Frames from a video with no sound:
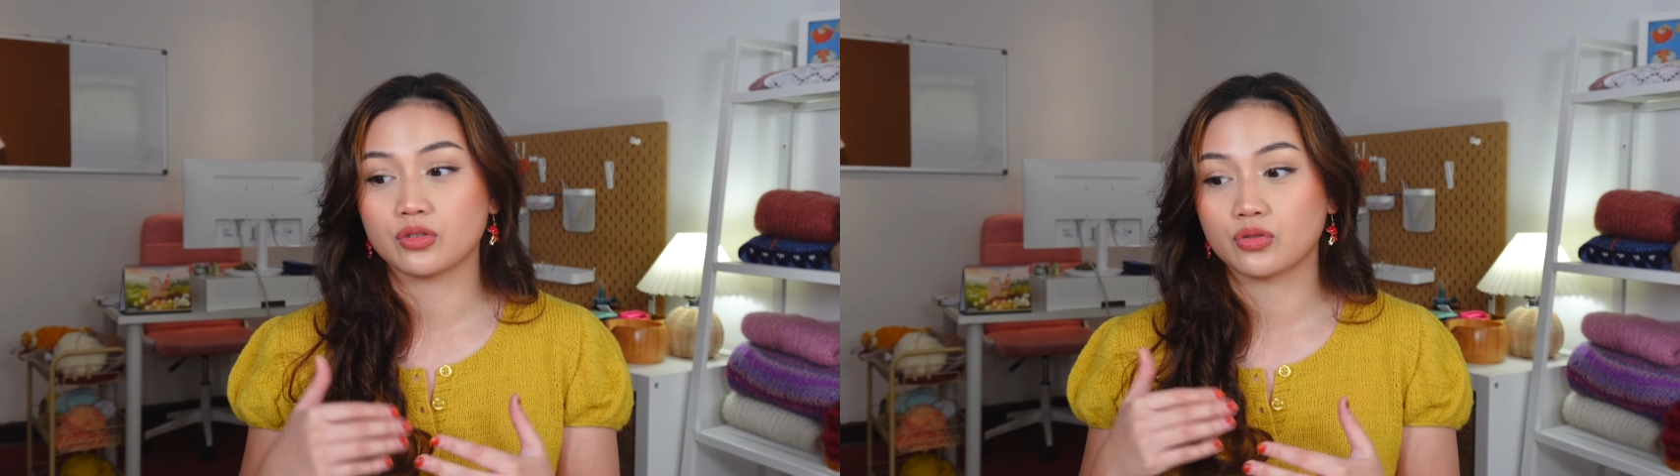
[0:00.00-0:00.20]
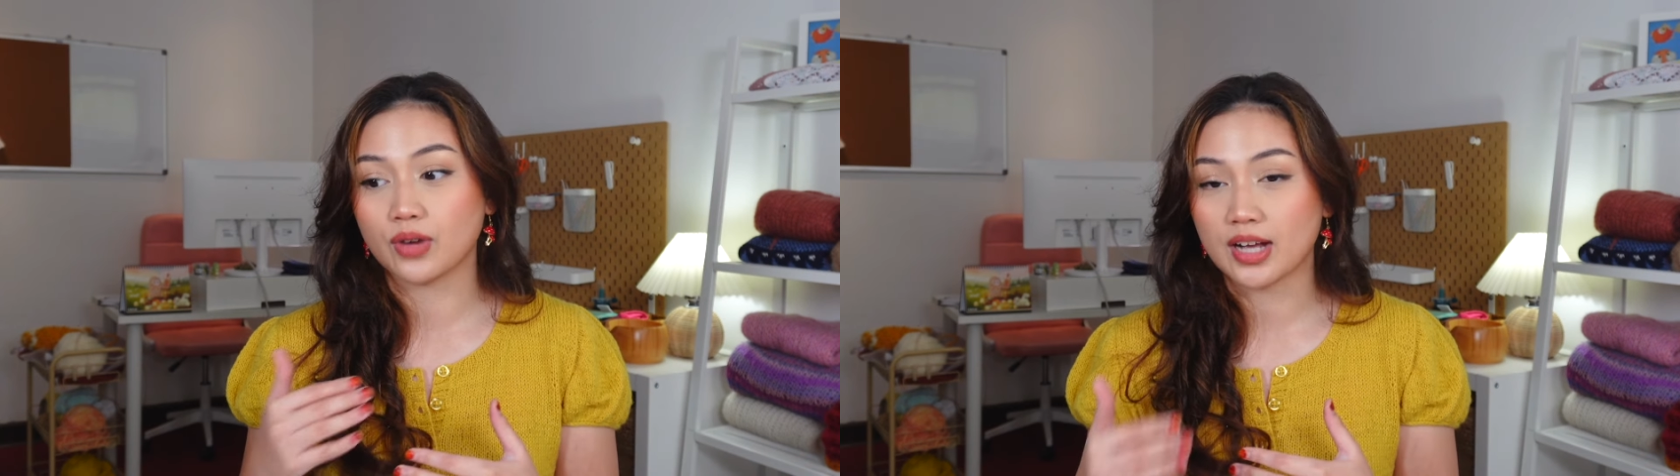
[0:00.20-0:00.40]

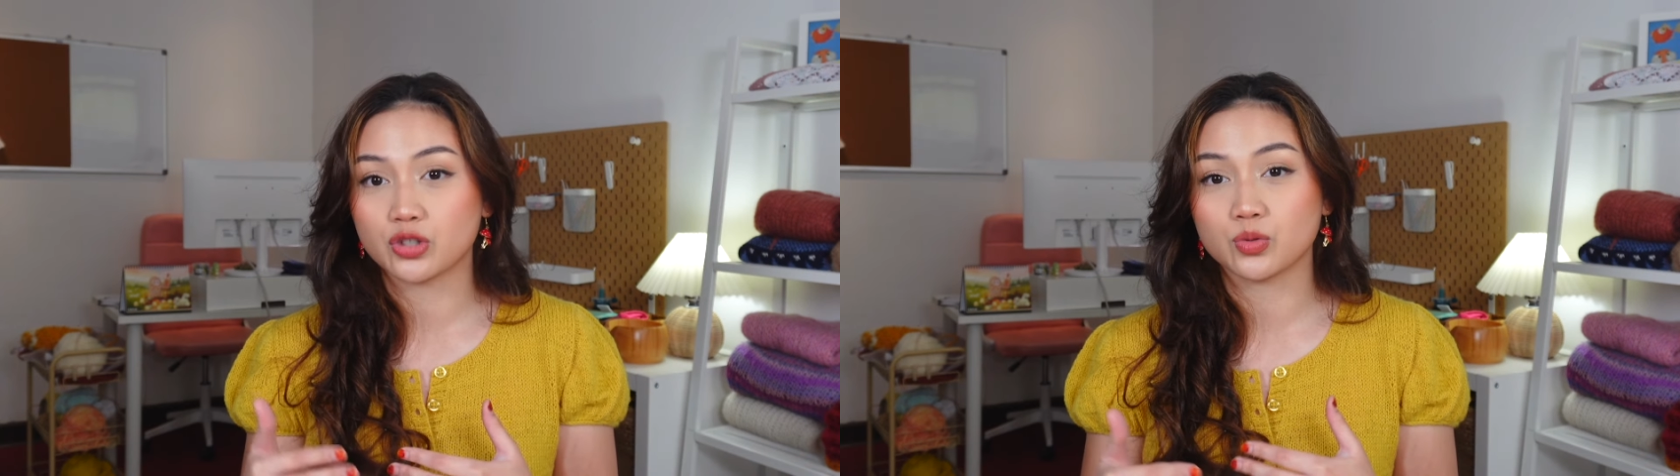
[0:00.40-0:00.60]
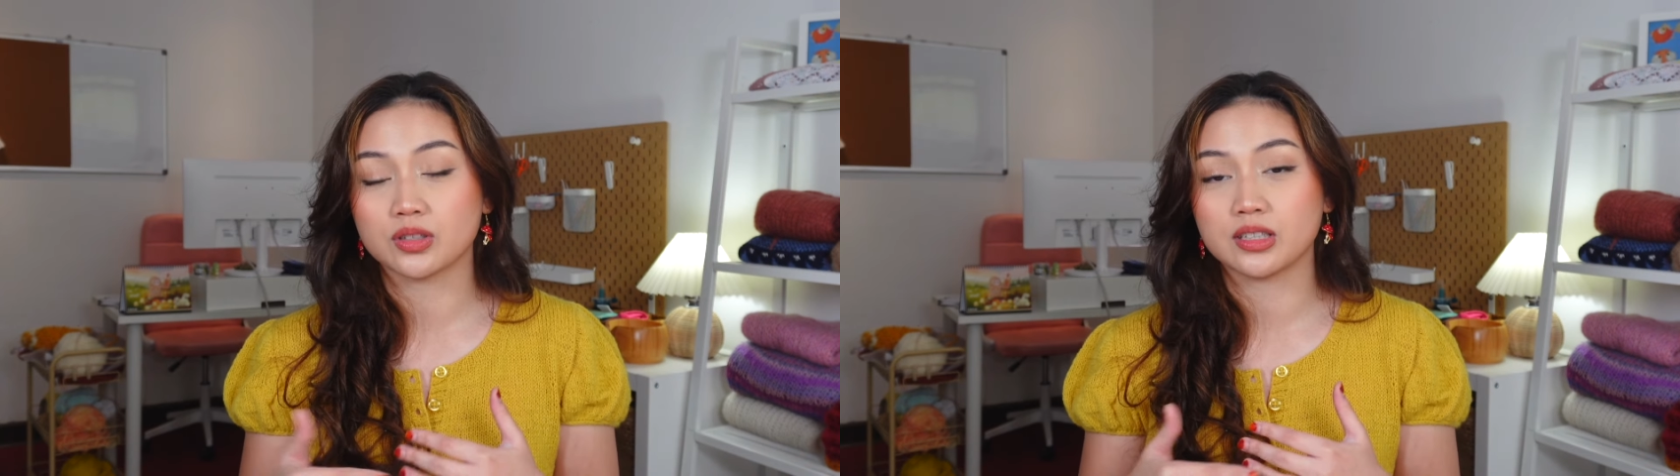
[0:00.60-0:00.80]

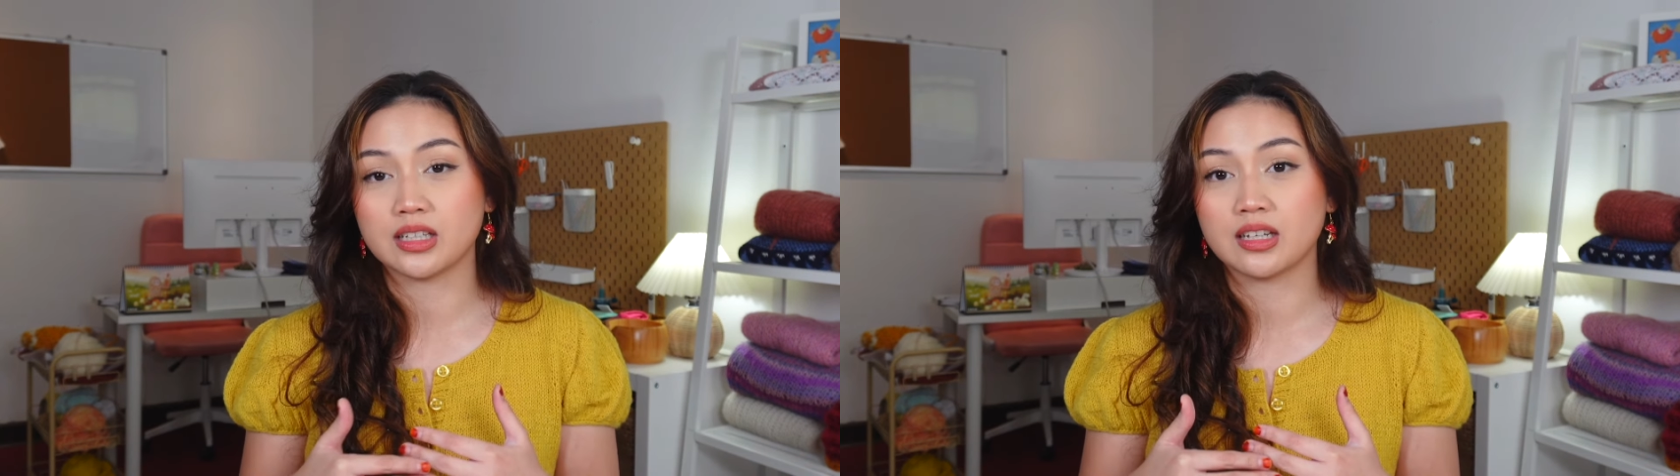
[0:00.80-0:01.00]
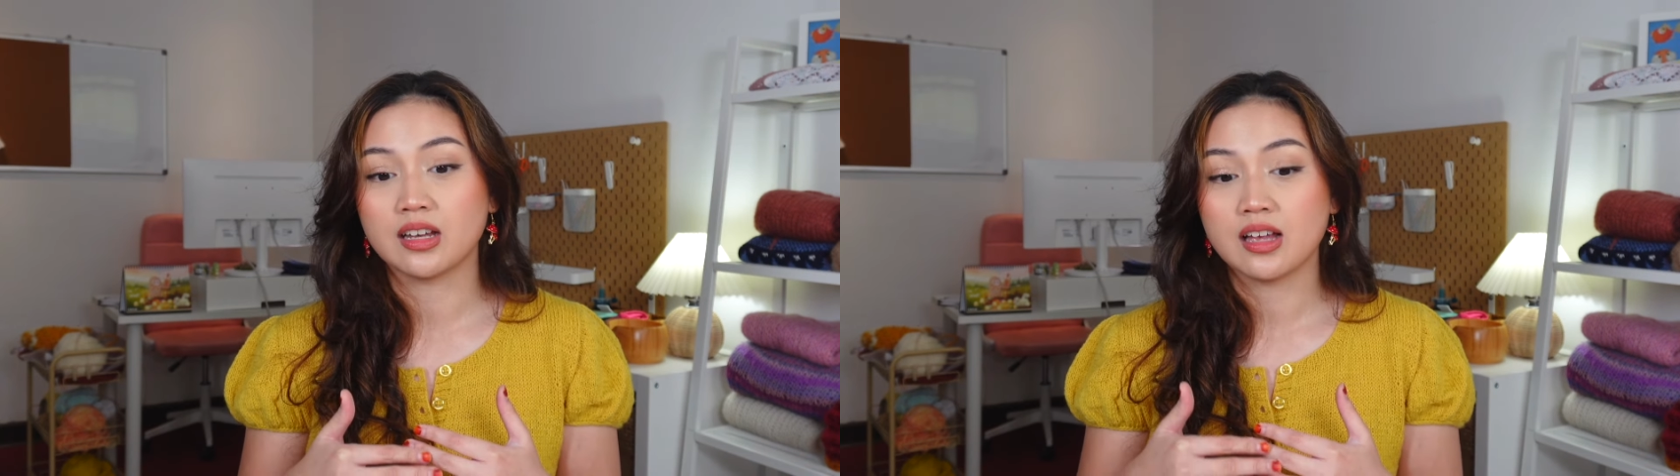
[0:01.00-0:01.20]

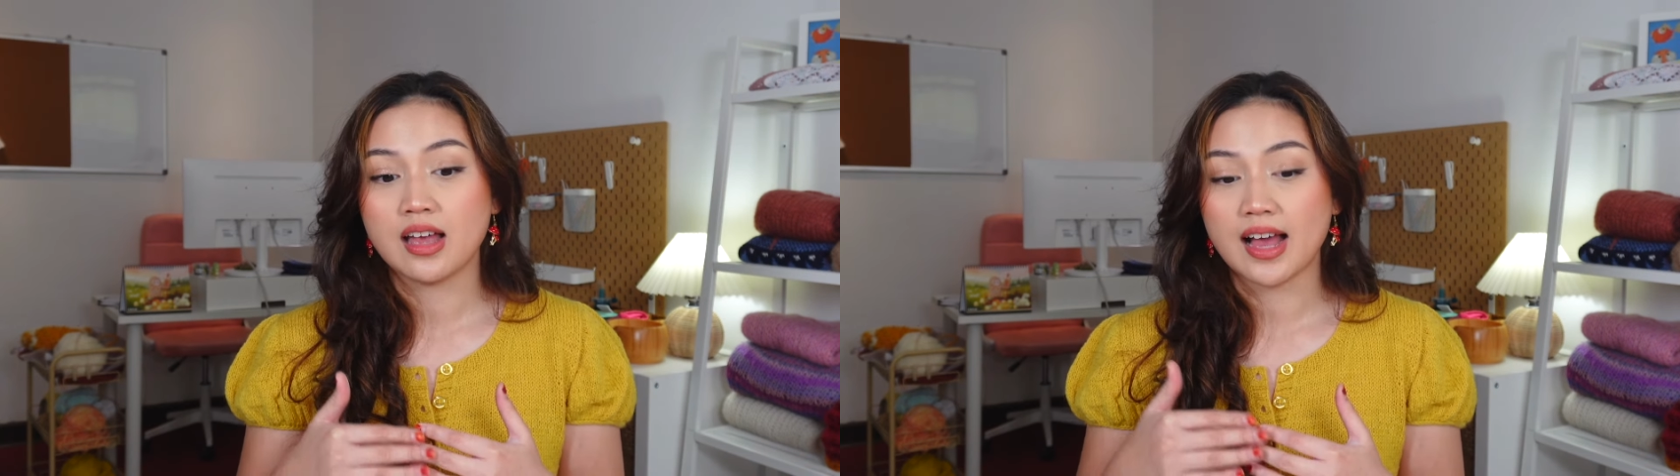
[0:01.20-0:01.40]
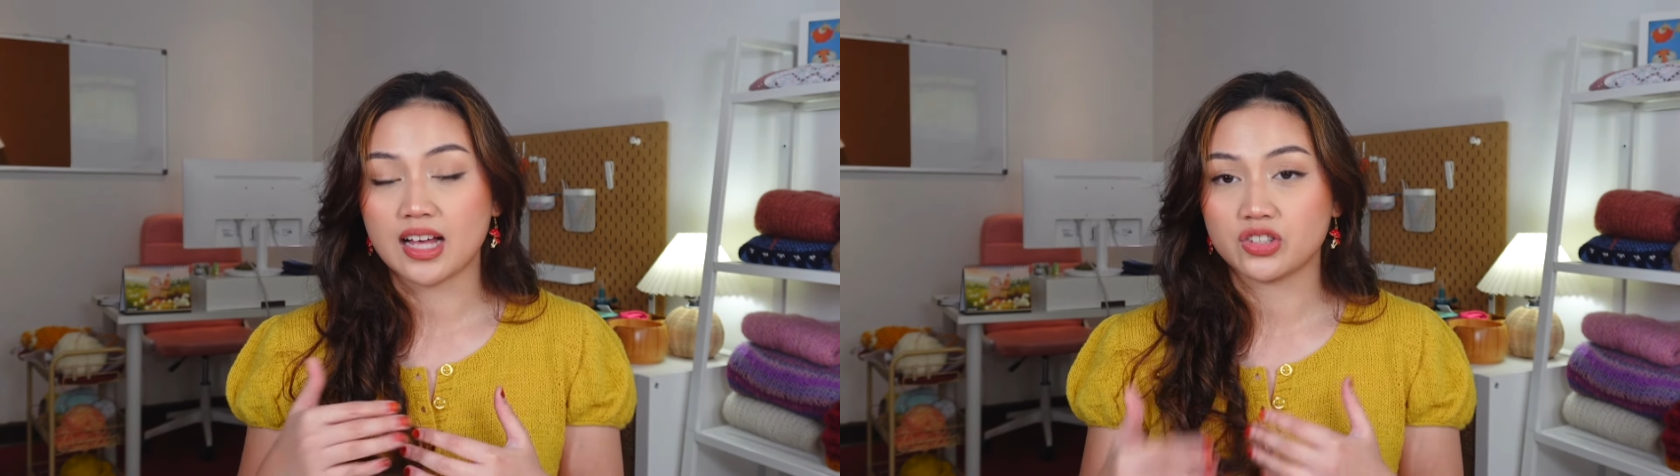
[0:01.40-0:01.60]
gradually
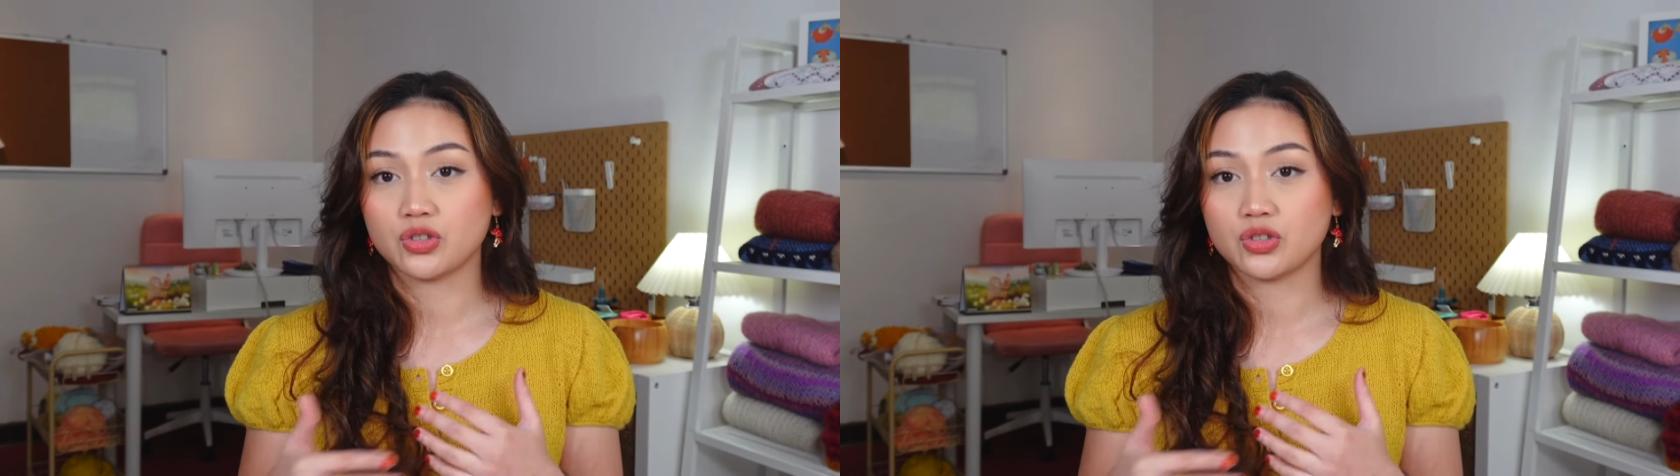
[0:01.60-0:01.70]
as